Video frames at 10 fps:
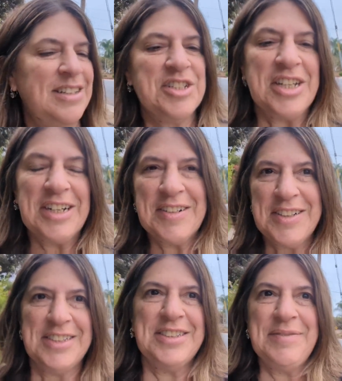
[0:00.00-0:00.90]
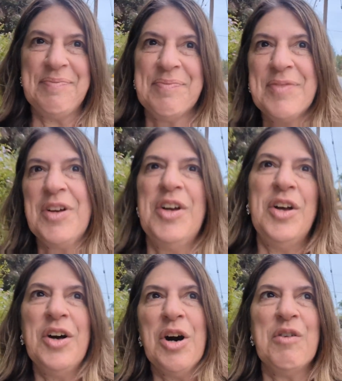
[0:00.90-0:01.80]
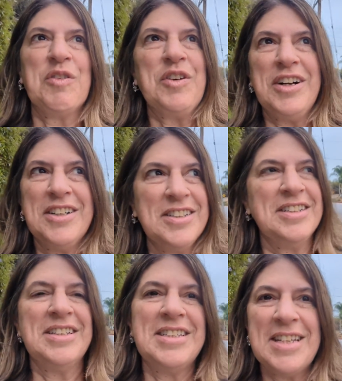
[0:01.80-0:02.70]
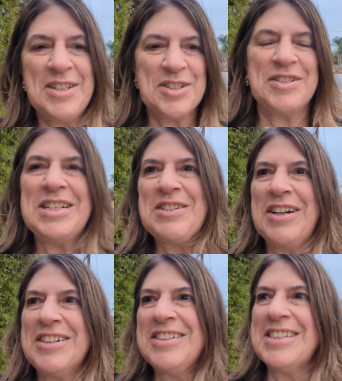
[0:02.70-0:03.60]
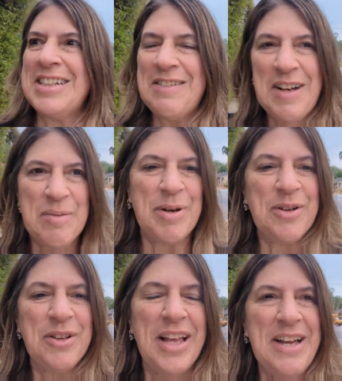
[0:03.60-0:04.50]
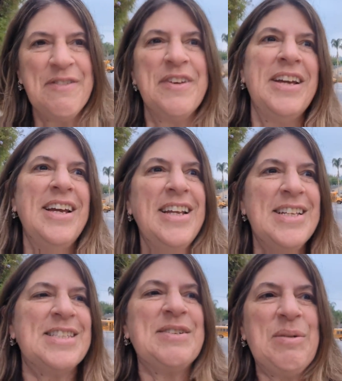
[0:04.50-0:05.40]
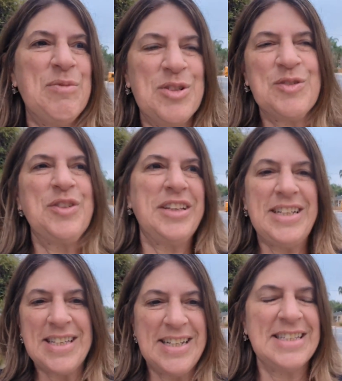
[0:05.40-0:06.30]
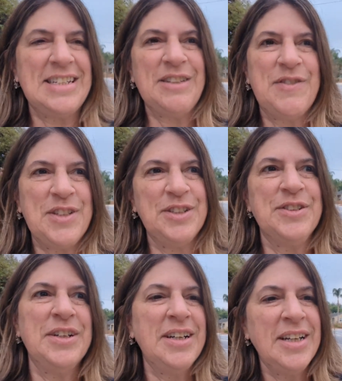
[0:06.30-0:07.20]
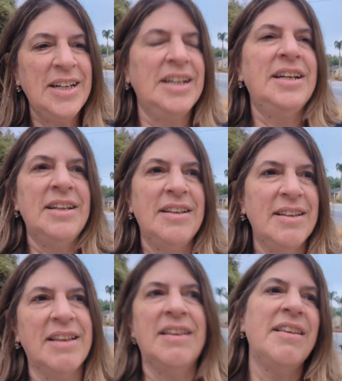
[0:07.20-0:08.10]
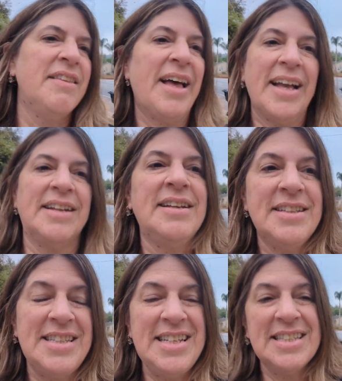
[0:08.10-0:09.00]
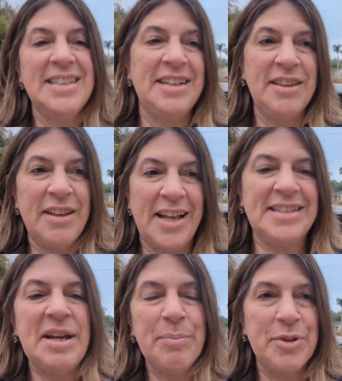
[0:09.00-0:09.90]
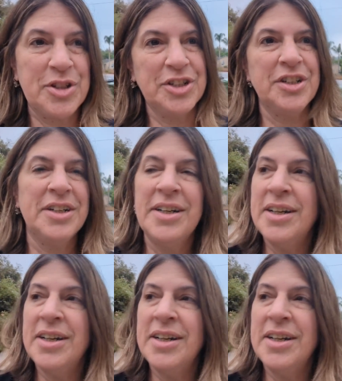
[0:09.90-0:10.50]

general overall sensory struggles that I've had my whole life. So I'm just really sensitive to that season and that temperature.